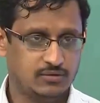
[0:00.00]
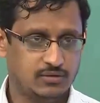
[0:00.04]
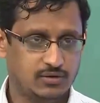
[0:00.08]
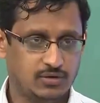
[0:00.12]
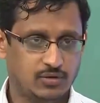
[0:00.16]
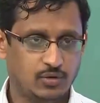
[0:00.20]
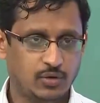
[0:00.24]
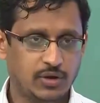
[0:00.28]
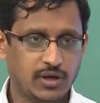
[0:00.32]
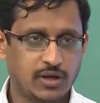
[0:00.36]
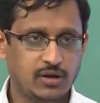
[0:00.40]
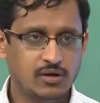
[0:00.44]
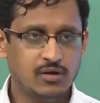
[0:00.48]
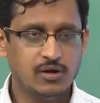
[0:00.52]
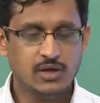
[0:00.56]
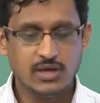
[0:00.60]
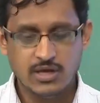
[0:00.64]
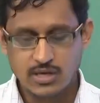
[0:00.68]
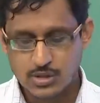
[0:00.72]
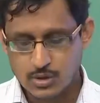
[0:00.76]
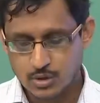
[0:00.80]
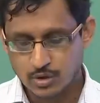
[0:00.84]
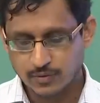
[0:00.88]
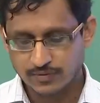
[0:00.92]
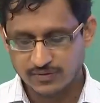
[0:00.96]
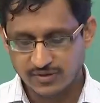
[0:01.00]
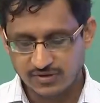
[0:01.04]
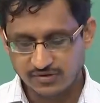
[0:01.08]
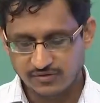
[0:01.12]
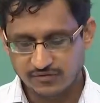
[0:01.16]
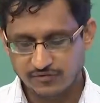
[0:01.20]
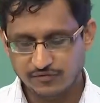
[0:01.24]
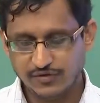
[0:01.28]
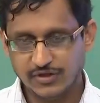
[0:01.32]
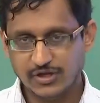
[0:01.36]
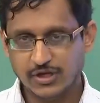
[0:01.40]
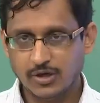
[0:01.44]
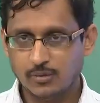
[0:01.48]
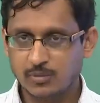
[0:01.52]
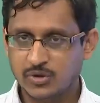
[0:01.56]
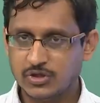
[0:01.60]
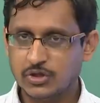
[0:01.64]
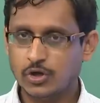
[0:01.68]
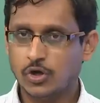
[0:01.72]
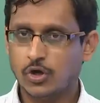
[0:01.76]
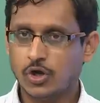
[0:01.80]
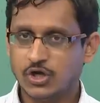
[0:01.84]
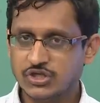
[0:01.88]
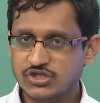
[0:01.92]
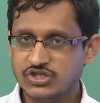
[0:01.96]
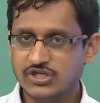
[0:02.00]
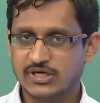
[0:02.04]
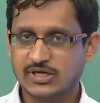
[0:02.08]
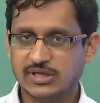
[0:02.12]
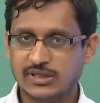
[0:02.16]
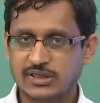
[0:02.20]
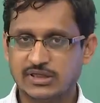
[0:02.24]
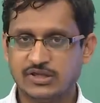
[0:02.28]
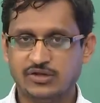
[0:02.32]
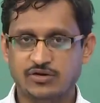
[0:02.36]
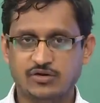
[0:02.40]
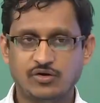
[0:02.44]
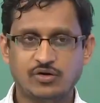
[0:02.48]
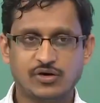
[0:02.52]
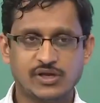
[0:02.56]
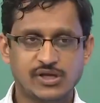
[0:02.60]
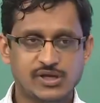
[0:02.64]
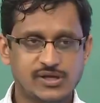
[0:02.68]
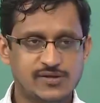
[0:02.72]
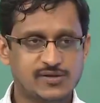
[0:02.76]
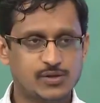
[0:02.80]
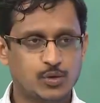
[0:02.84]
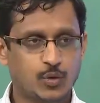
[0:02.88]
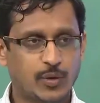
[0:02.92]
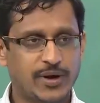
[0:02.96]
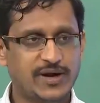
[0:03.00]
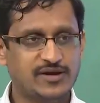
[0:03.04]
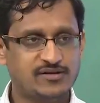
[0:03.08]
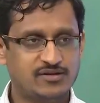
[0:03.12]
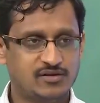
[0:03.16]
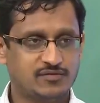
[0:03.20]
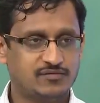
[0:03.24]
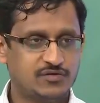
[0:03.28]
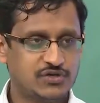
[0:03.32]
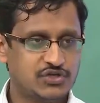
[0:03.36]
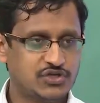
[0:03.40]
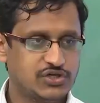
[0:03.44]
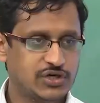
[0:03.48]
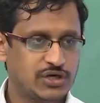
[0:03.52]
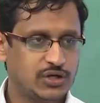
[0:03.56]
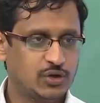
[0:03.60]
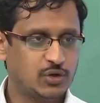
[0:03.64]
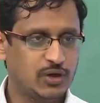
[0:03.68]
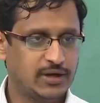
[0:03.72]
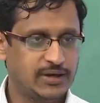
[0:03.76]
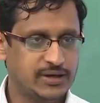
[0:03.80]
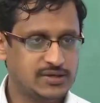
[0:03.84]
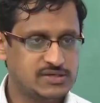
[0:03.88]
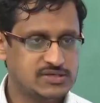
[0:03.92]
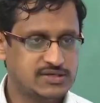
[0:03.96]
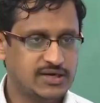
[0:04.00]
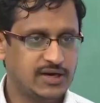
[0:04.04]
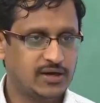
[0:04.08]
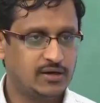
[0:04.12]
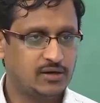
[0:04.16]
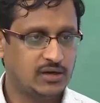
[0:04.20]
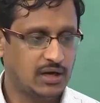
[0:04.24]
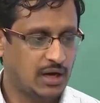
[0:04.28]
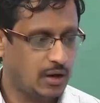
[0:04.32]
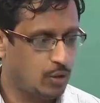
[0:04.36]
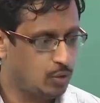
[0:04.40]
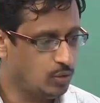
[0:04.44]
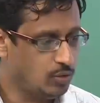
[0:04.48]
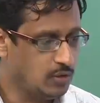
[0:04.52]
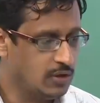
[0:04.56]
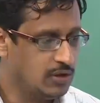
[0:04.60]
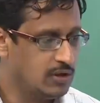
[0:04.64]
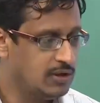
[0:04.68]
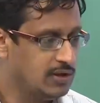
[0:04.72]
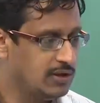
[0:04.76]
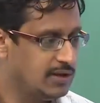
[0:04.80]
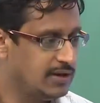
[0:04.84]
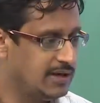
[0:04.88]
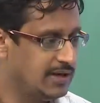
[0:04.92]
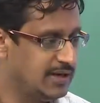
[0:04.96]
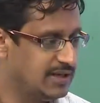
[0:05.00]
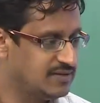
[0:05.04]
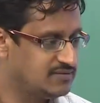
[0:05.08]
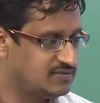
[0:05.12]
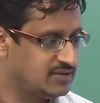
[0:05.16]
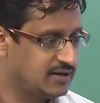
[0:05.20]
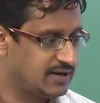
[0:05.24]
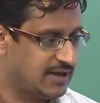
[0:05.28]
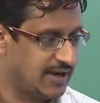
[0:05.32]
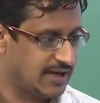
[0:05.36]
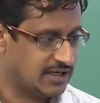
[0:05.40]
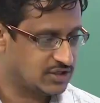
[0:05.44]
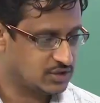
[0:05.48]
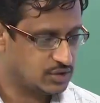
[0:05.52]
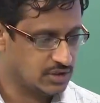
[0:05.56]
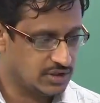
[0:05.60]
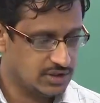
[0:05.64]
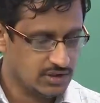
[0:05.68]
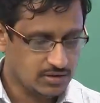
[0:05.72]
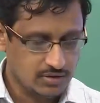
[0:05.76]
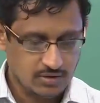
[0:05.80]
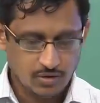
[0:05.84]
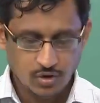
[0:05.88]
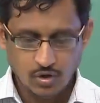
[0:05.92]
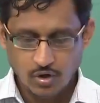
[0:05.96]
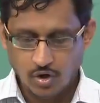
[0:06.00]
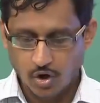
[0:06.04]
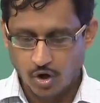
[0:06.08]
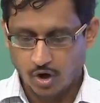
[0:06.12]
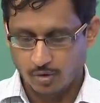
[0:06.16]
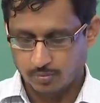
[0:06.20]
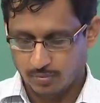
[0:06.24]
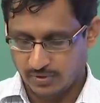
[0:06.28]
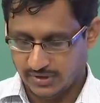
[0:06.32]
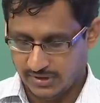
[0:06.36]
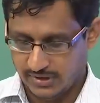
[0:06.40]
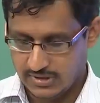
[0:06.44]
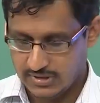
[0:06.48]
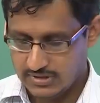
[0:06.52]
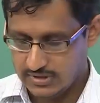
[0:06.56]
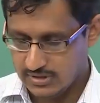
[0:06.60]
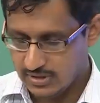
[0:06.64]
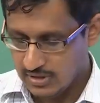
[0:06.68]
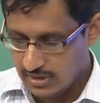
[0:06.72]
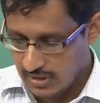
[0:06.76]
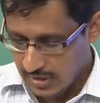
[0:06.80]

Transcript: Okay. So, this phenomenological theory is quite sufficient to understand how laser actually operates.